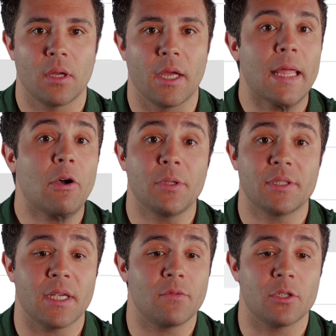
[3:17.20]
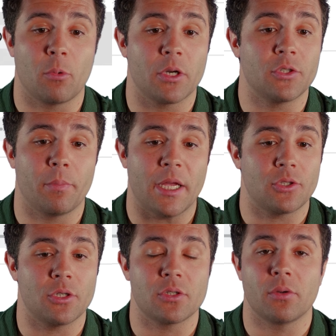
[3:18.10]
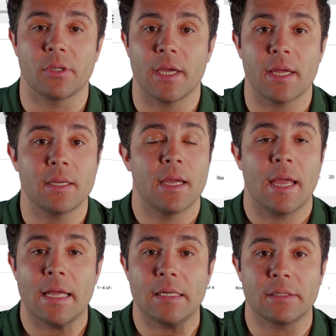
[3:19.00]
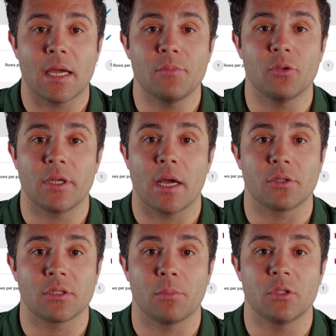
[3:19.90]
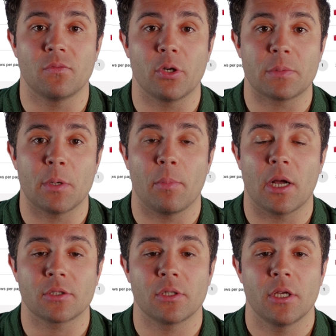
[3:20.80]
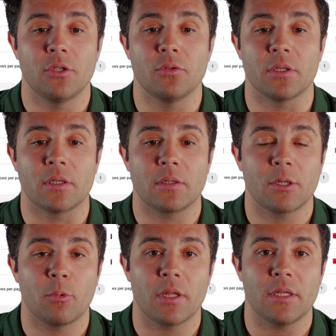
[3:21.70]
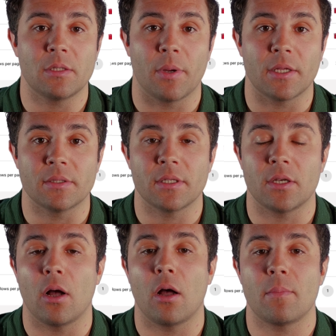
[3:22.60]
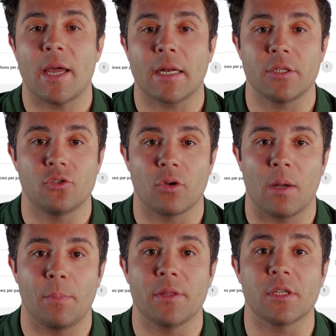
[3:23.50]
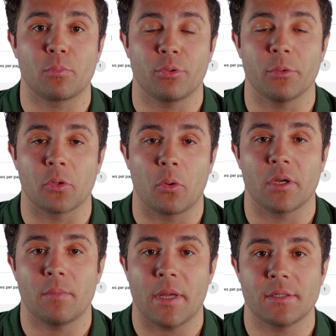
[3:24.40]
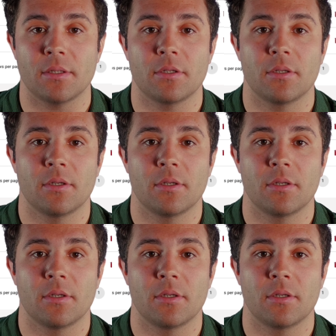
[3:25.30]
and that will be saved as one of your messages. So again, anytime you encounter someone's voicemail box, you can click one of these buttons and automatically drop in this pre-recorded message.